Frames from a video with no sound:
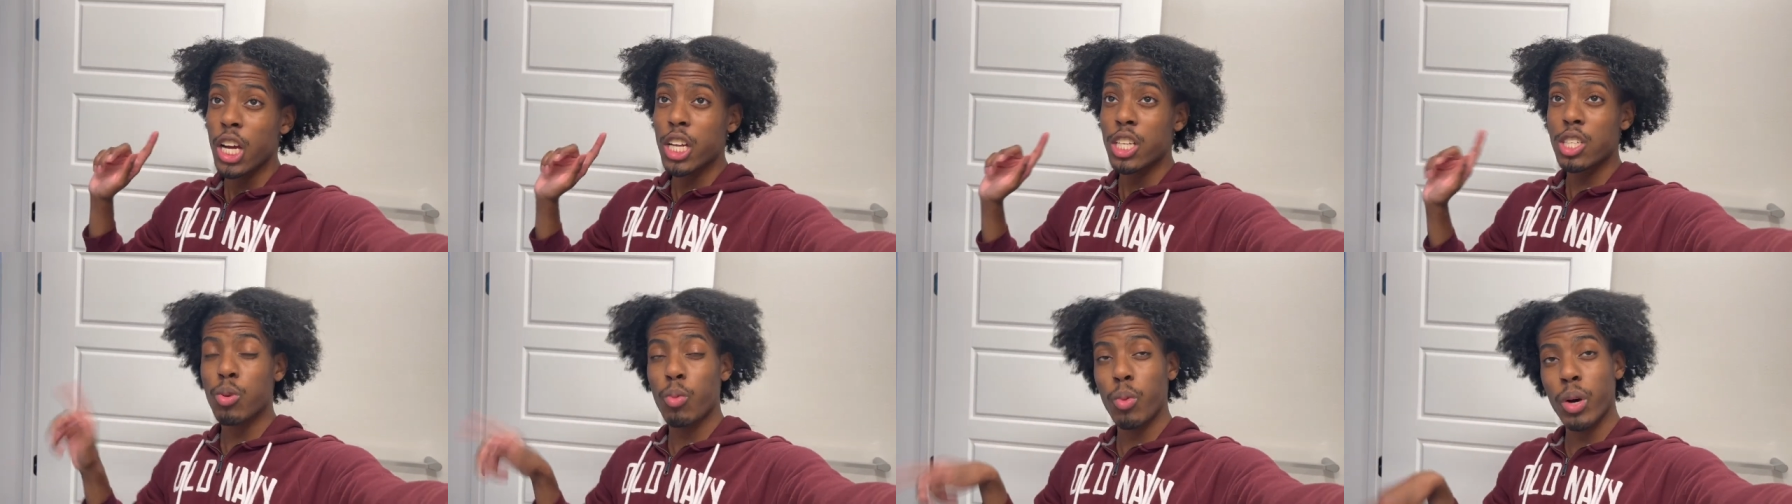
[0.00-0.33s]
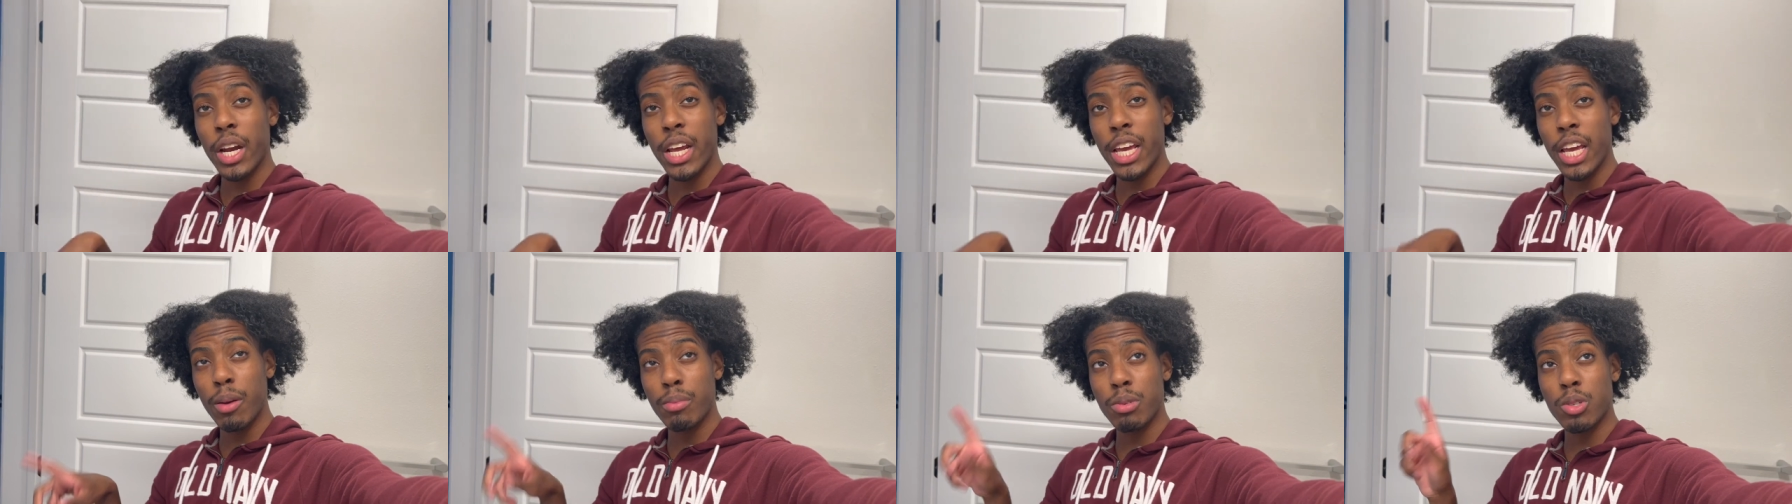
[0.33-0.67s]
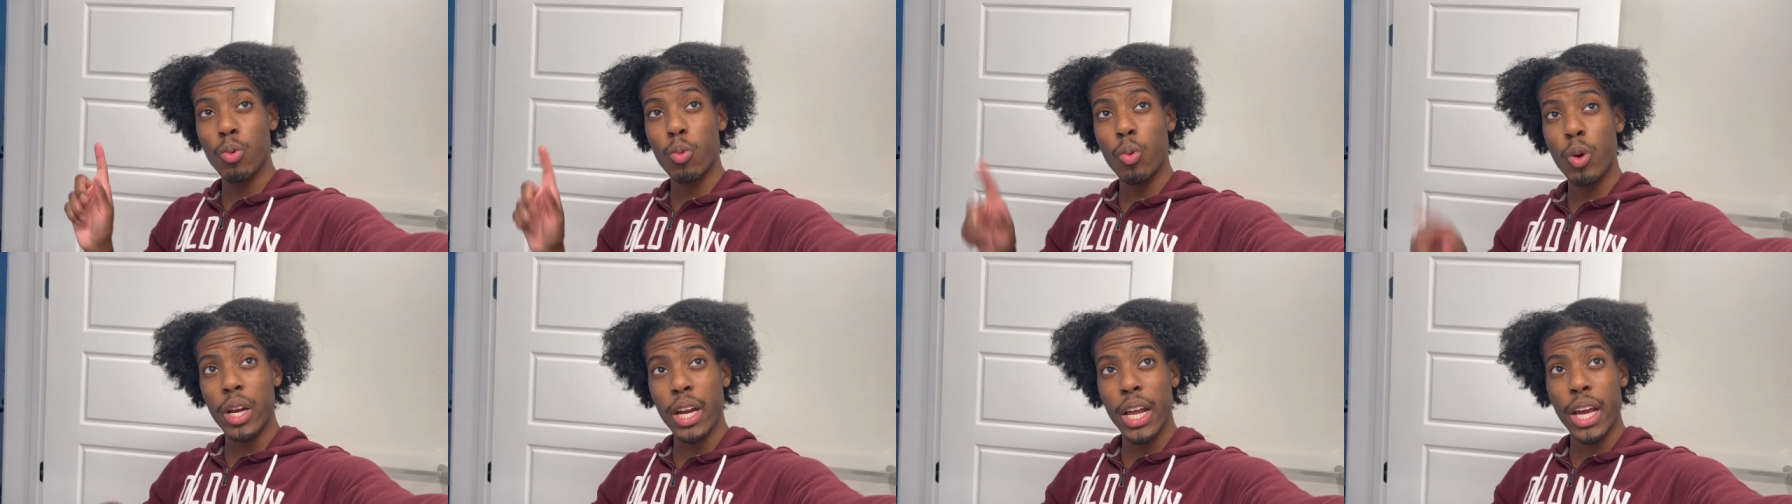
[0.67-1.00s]
to 1 a.m. to
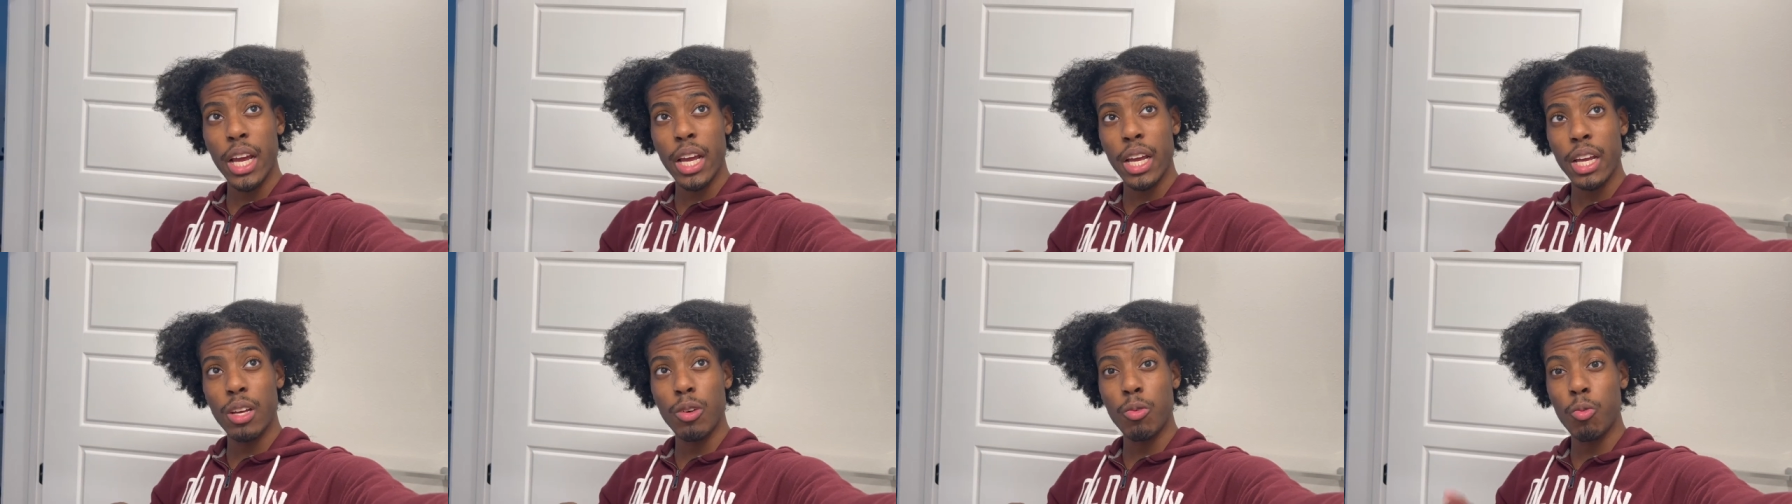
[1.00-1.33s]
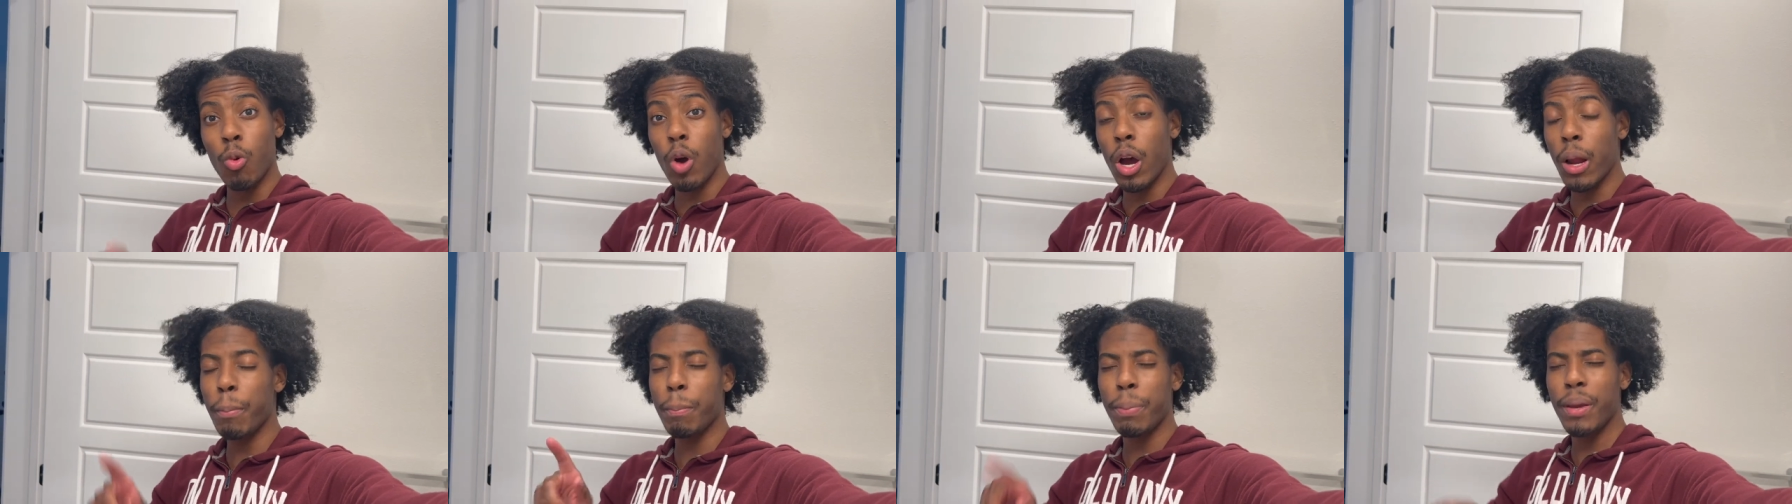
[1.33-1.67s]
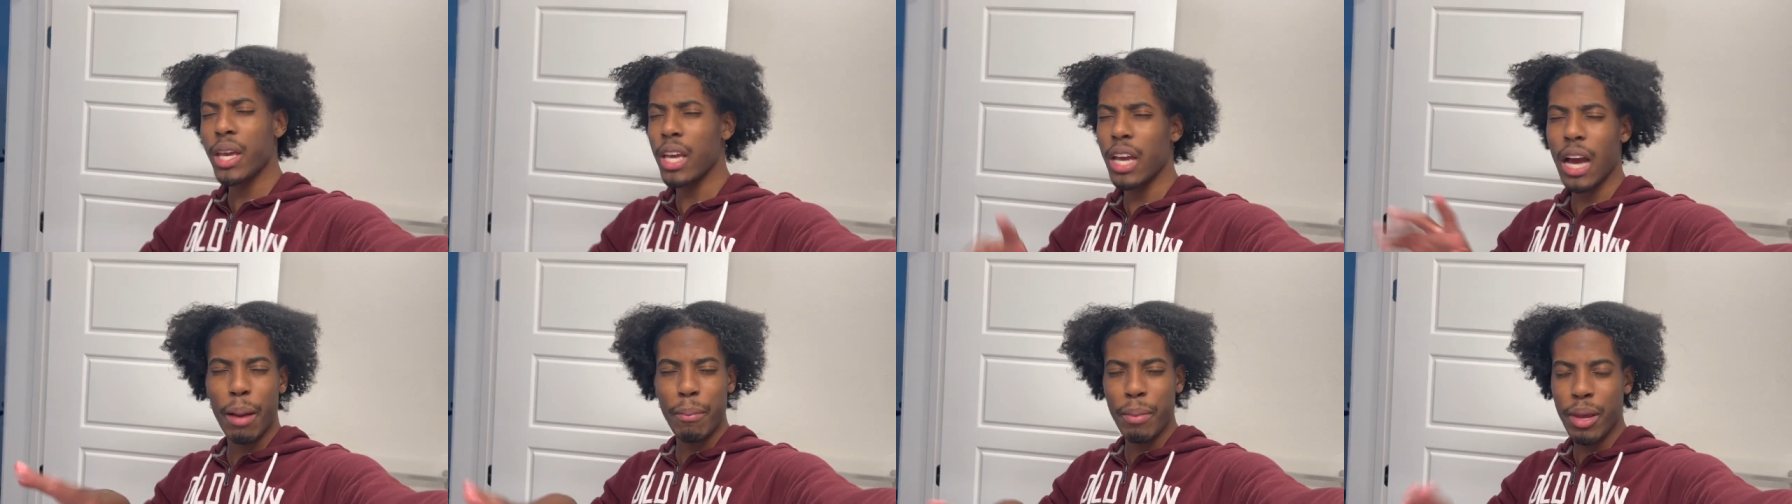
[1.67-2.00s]
1 a 1
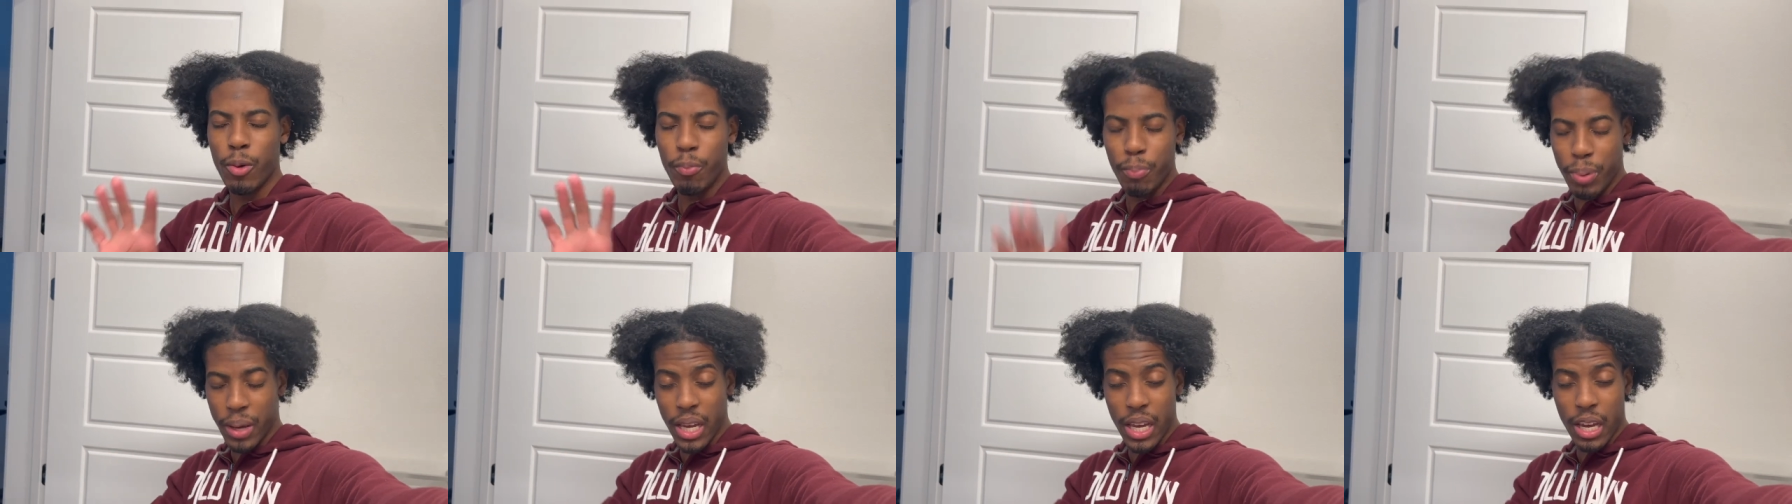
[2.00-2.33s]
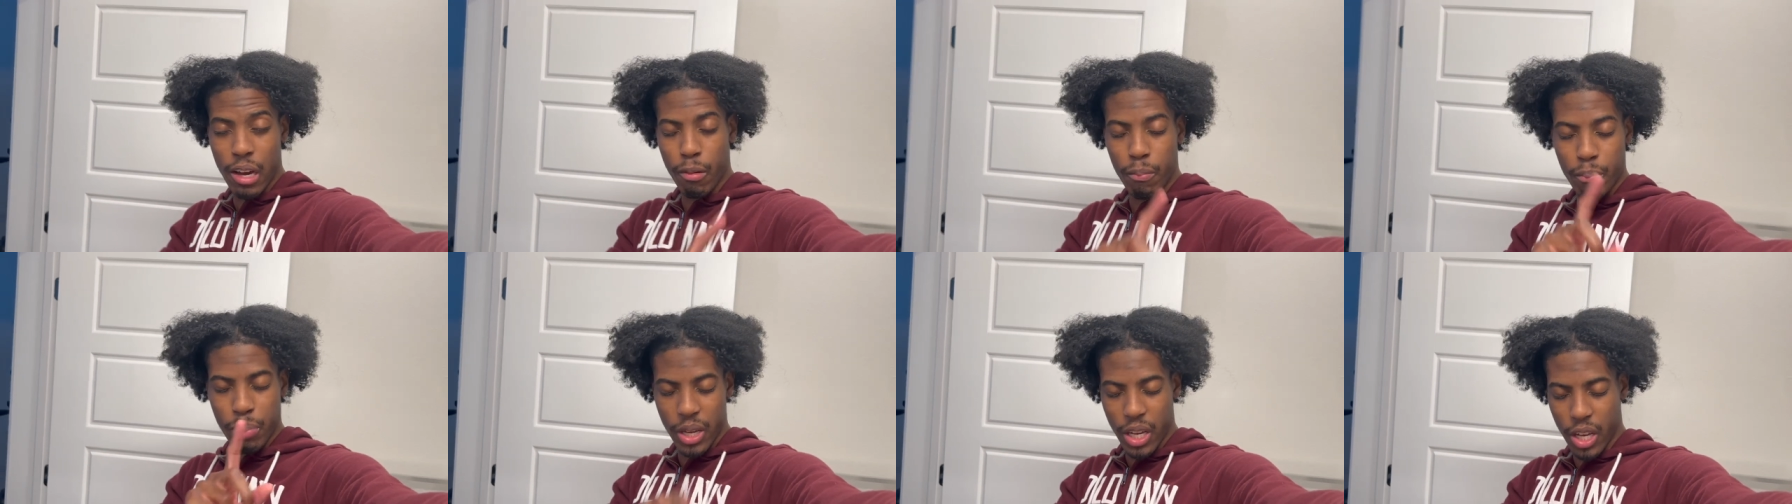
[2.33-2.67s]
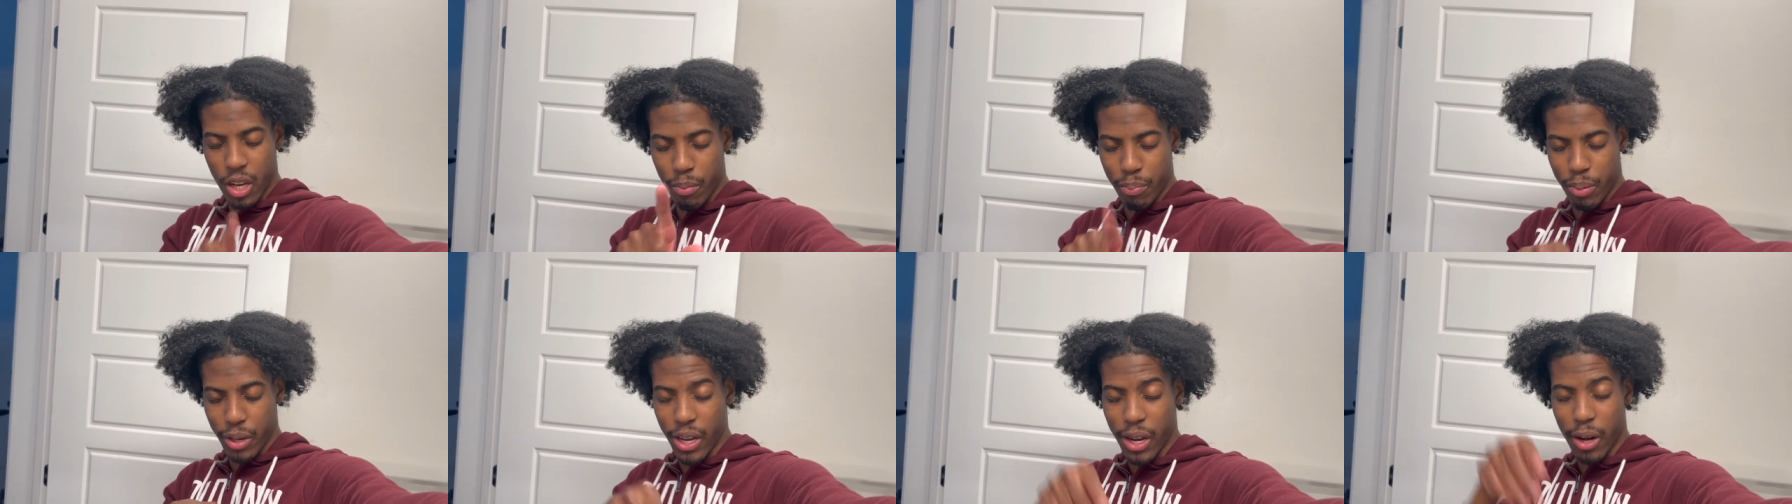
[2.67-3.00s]
p. I mean p.m.
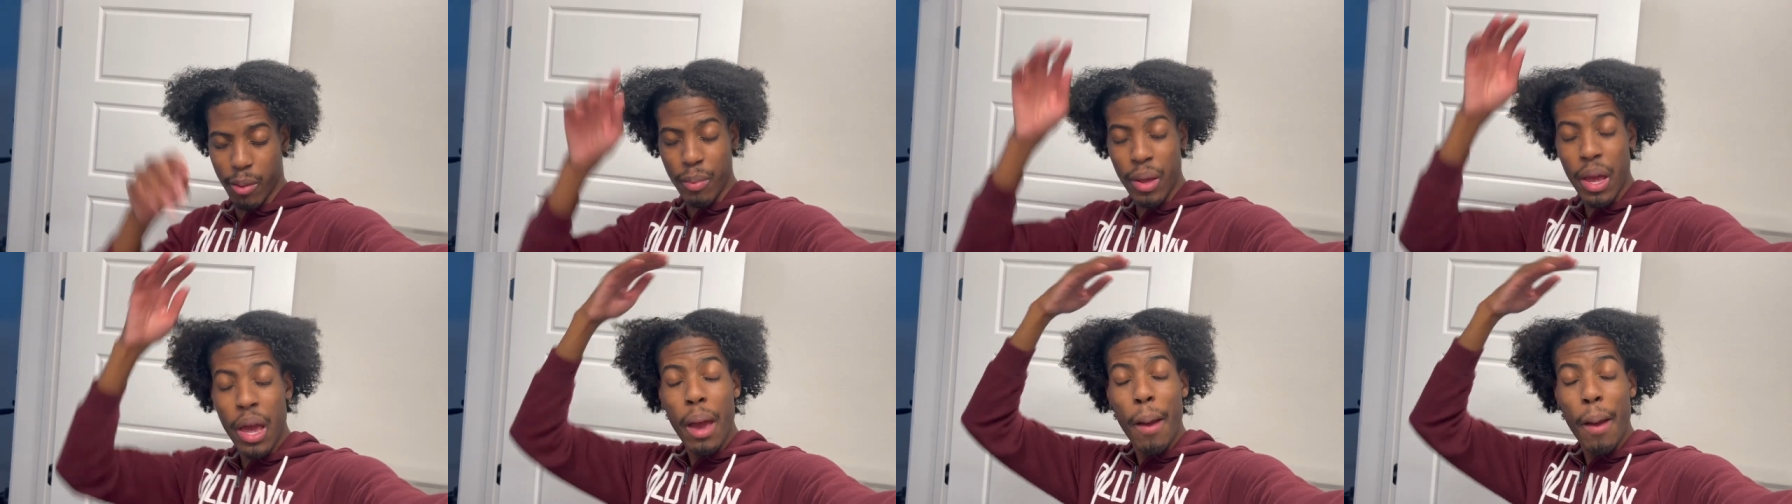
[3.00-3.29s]
p.m. p.m.